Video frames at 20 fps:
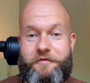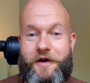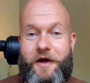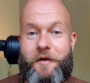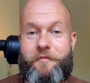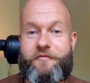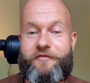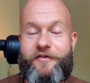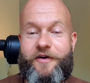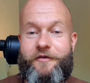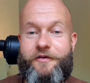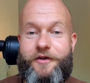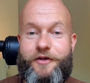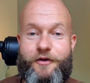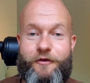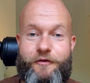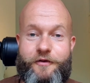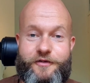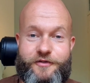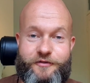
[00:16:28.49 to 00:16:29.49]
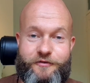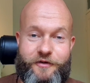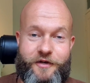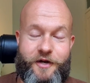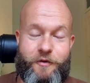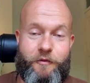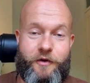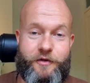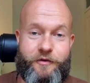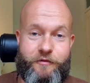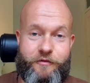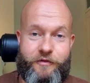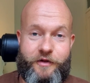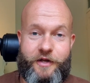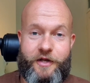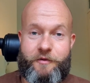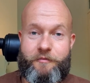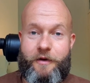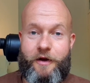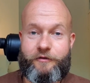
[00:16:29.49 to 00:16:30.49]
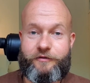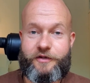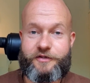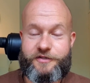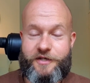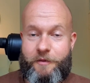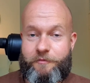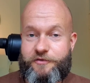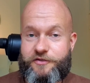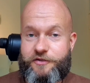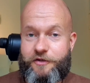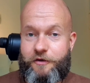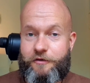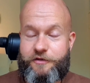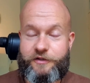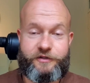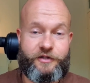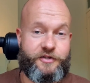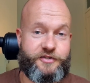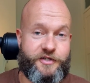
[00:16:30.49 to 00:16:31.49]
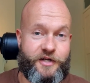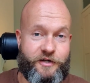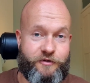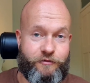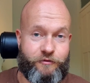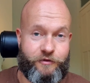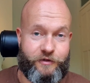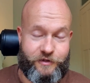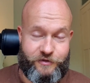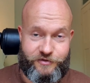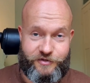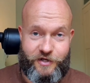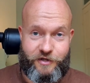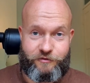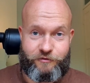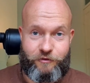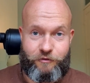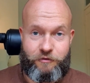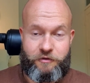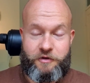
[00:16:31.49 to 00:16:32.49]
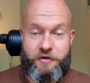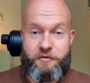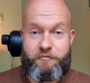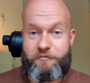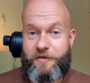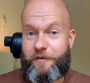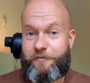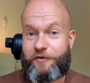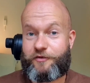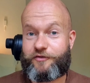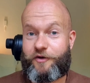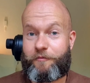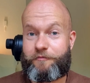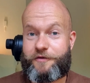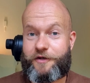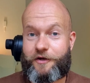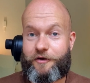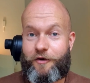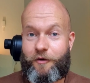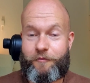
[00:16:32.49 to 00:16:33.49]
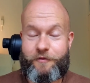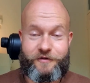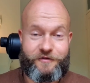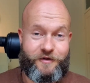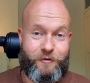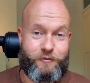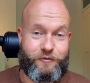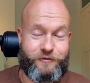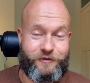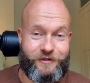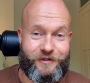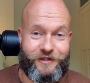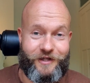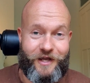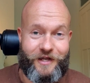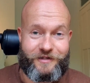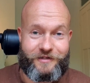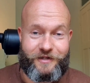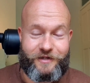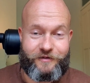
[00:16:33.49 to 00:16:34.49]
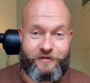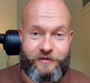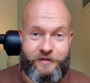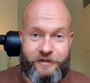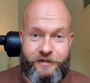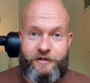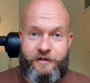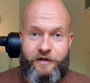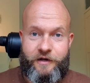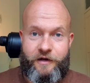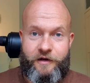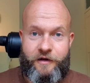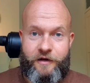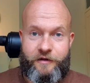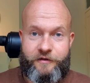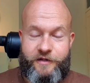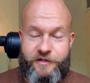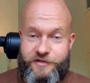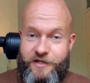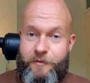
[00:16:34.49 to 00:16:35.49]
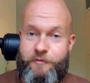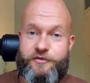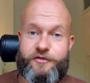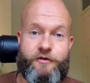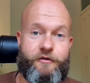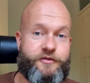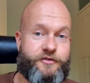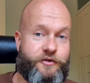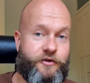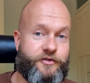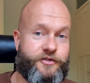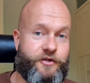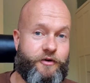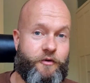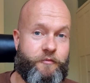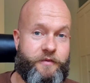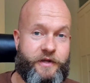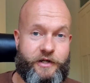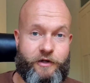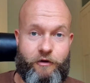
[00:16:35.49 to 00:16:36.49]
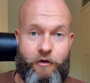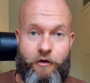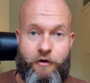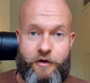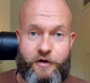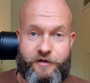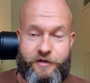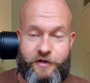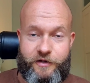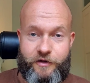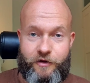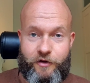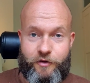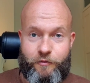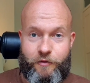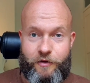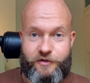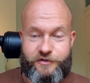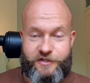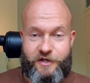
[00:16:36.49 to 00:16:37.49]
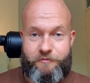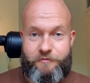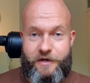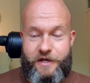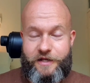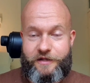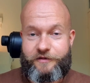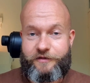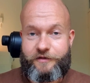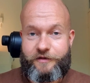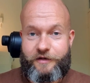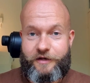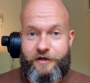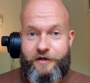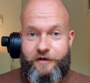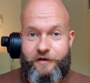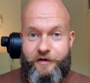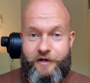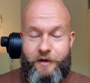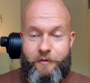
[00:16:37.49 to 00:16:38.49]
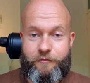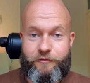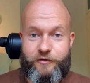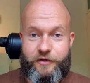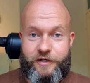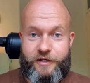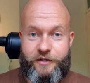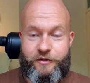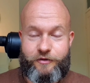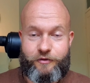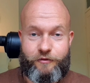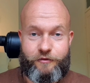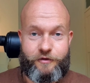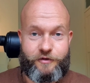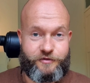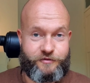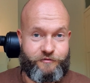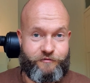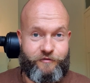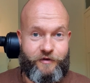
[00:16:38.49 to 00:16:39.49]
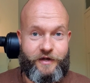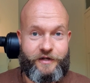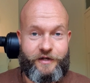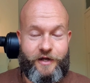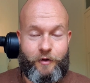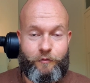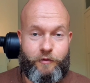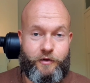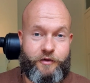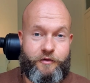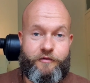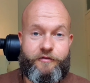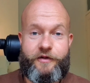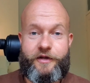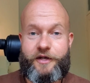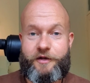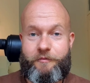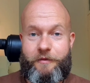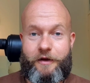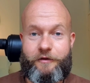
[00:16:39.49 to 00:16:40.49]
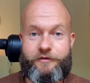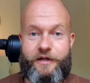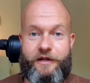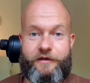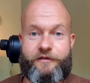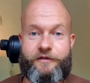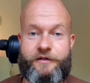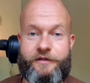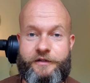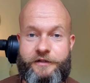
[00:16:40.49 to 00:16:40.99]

I'm very curious to hear what you think about this episode and the channel in general. Maybe drop me a comment, I would really like that. Uh, this episode is also a bit longer than the other ones I made, and I'm really curious to find out what you think about that.